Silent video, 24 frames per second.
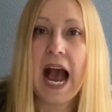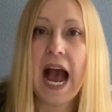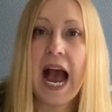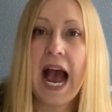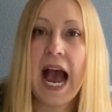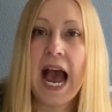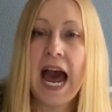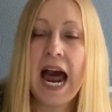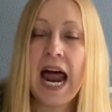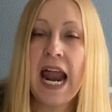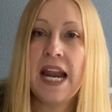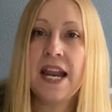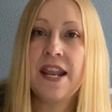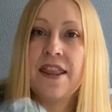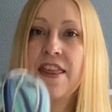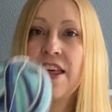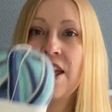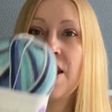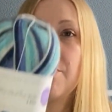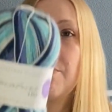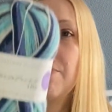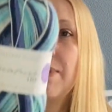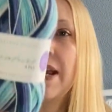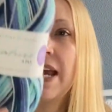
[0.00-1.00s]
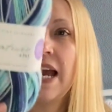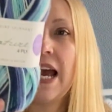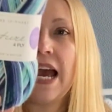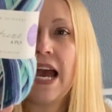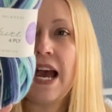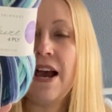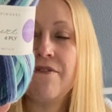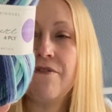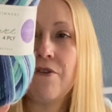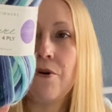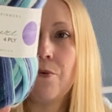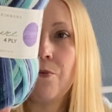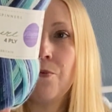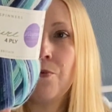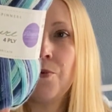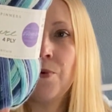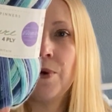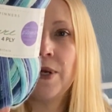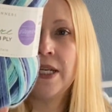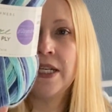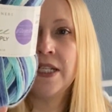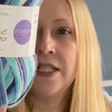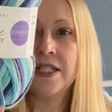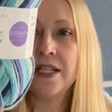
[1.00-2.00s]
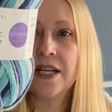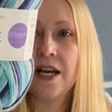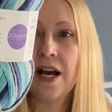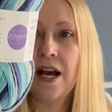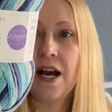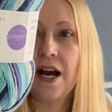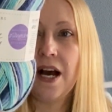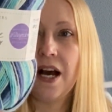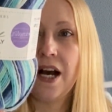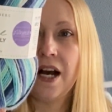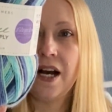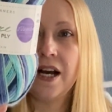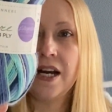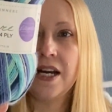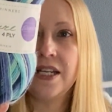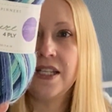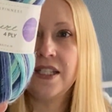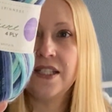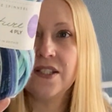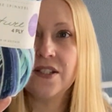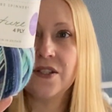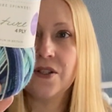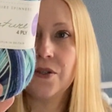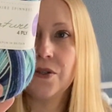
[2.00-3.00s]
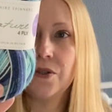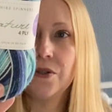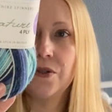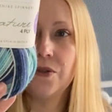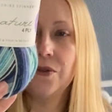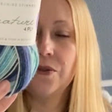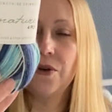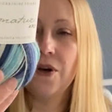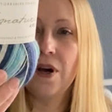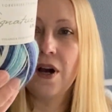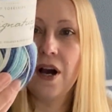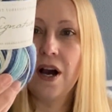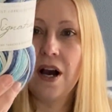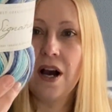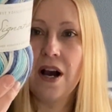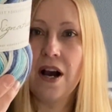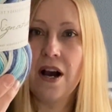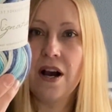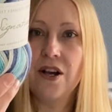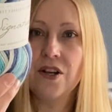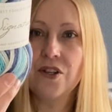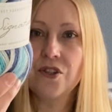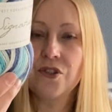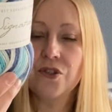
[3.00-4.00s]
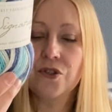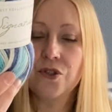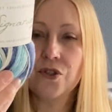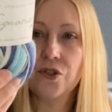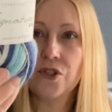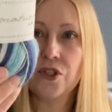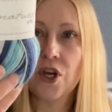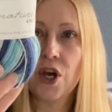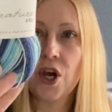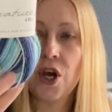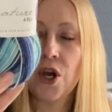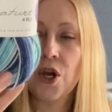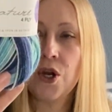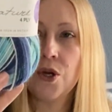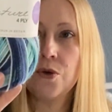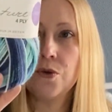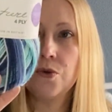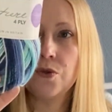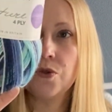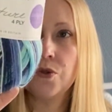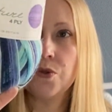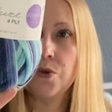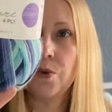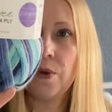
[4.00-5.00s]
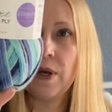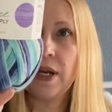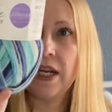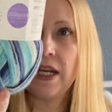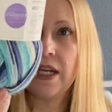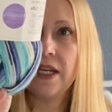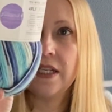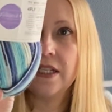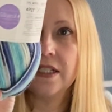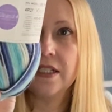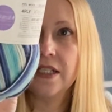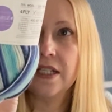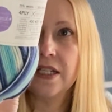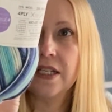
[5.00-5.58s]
And then we have Winter Icicle, so sweet.